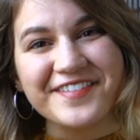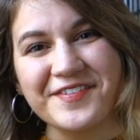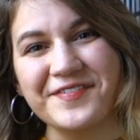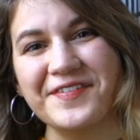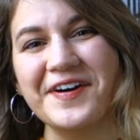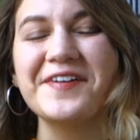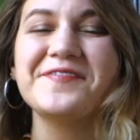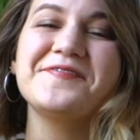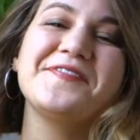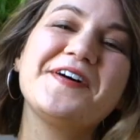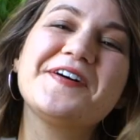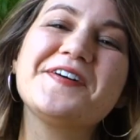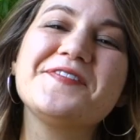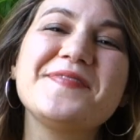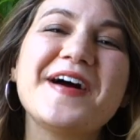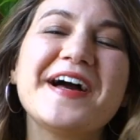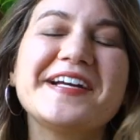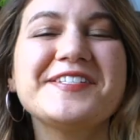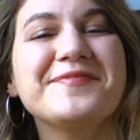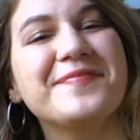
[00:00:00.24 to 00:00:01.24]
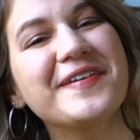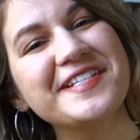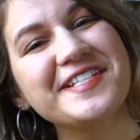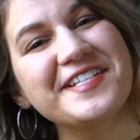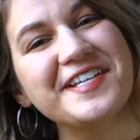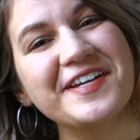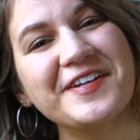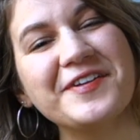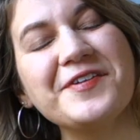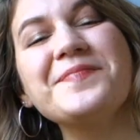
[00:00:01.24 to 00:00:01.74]
everyone, welcome back to my
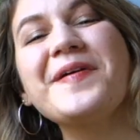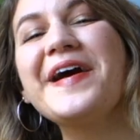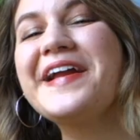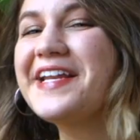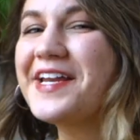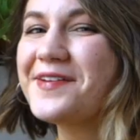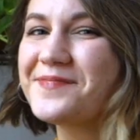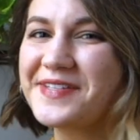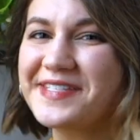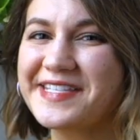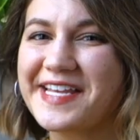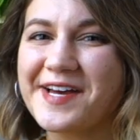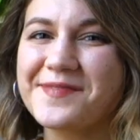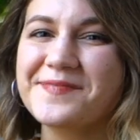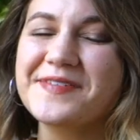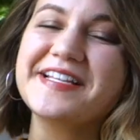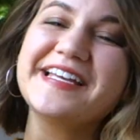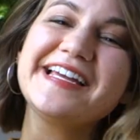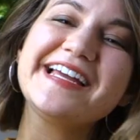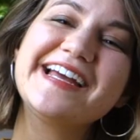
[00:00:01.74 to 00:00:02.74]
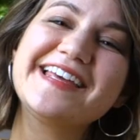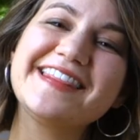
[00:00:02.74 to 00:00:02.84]
channel. My name is Emily